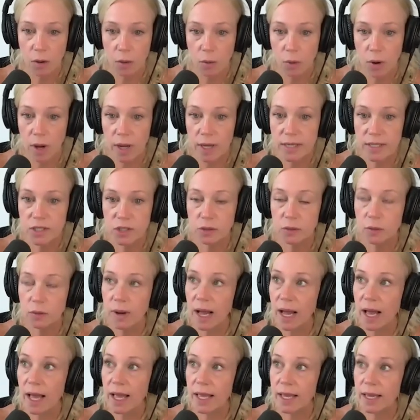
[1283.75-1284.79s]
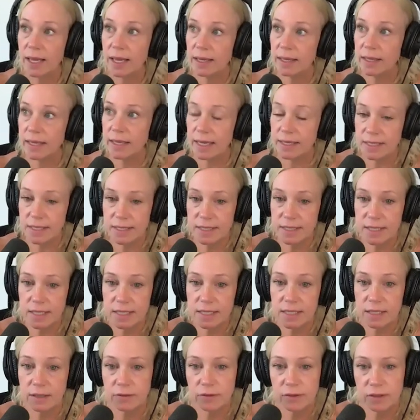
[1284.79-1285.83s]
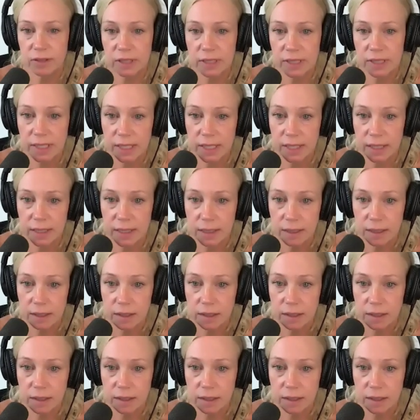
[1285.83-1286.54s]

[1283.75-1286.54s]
What do I get to see differently?